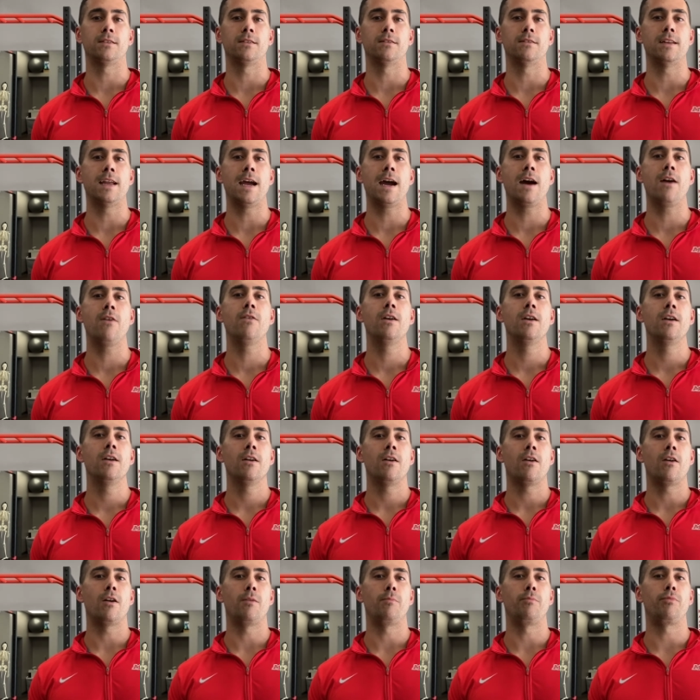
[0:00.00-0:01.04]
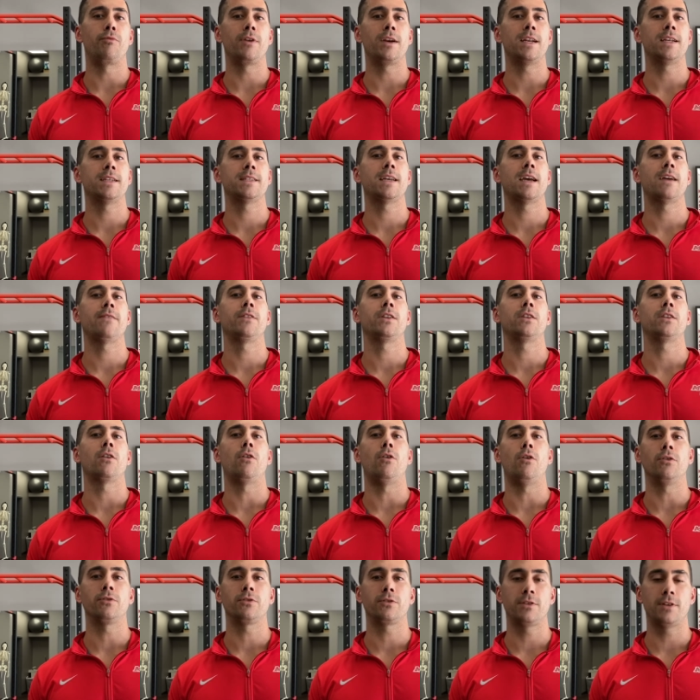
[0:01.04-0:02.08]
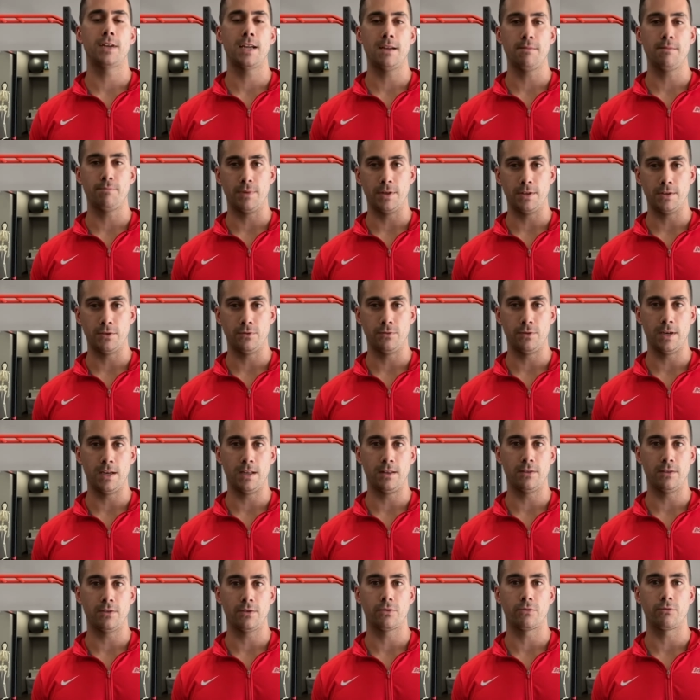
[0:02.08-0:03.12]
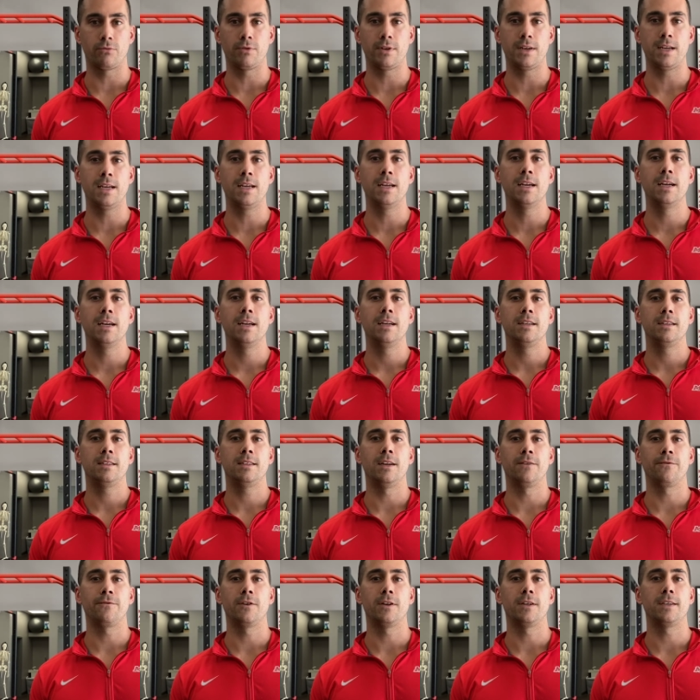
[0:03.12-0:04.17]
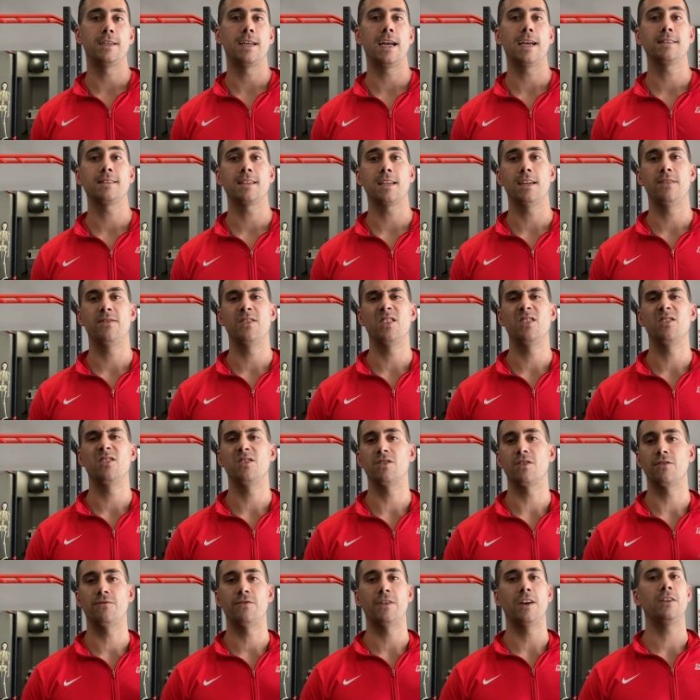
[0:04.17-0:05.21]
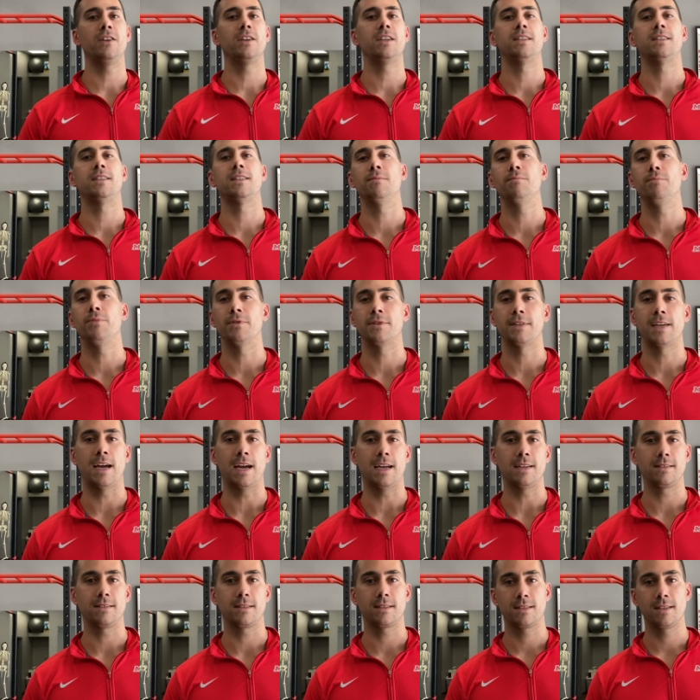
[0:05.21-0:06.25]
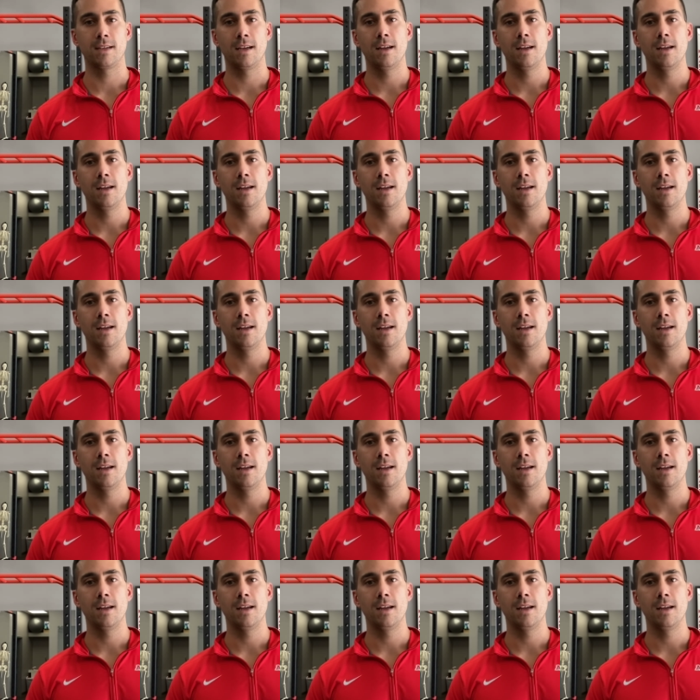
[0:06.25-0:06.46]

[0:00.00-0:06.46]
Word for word: So now our brain is having to alternate between three different tasks, even though these are very simple tasks.